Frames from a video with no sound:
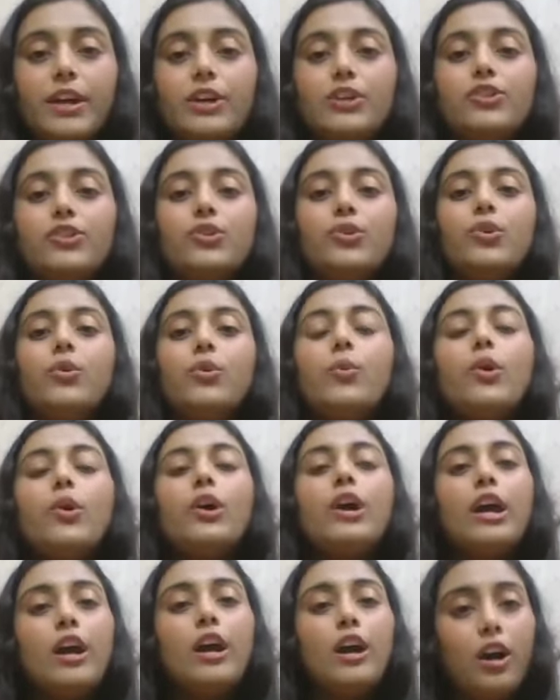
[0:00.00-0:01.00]
So
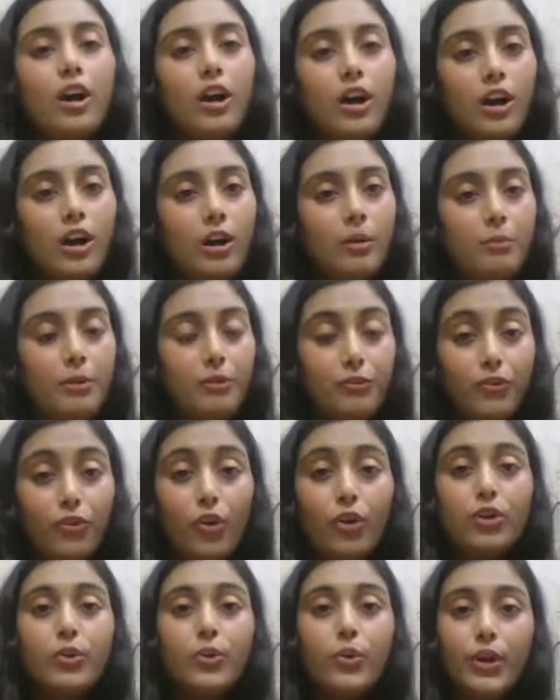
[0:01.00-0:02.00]

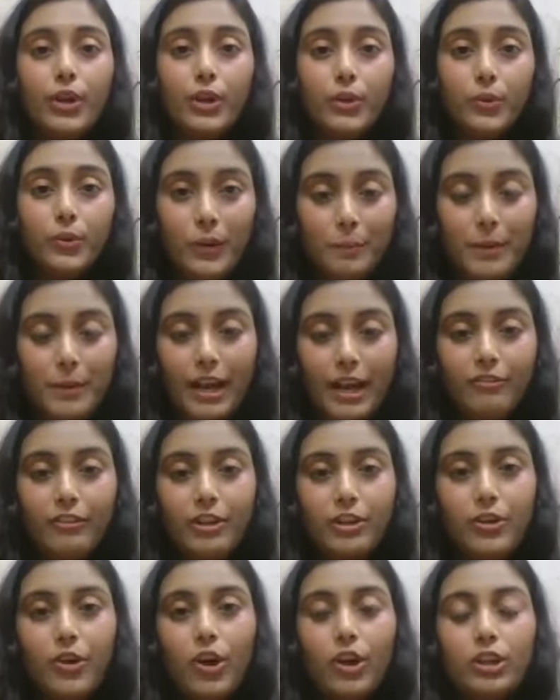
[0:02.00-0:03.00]
before going to a
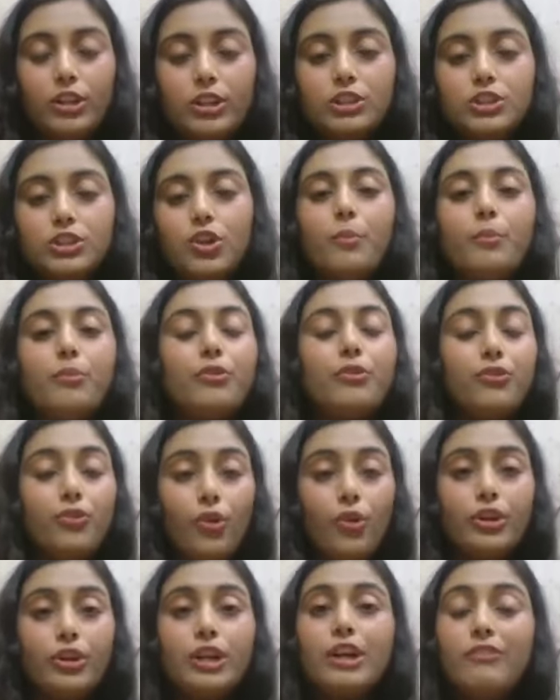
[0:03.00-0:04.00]
private college or
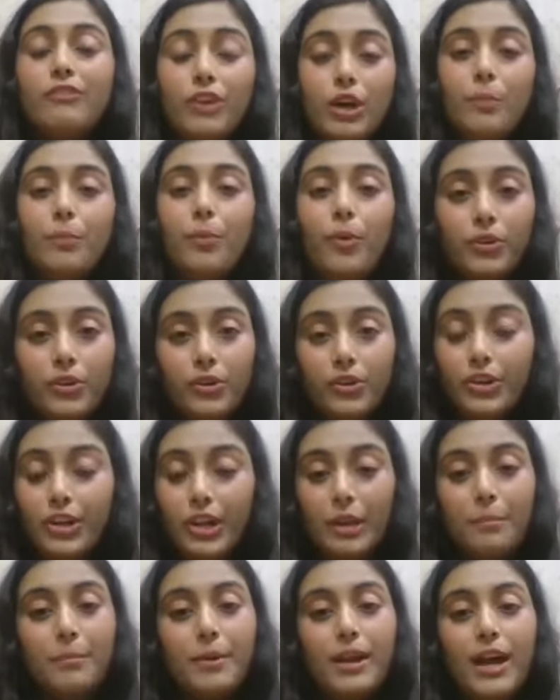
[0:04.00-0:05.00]
before giving up on your
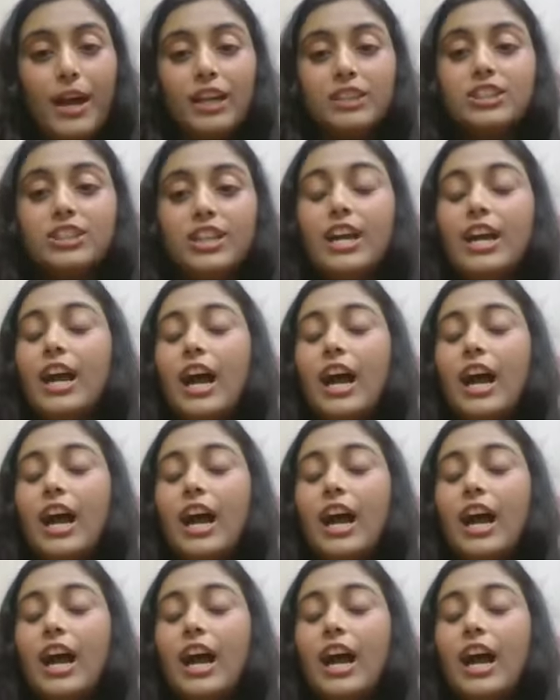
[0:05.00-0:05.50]
dream branch,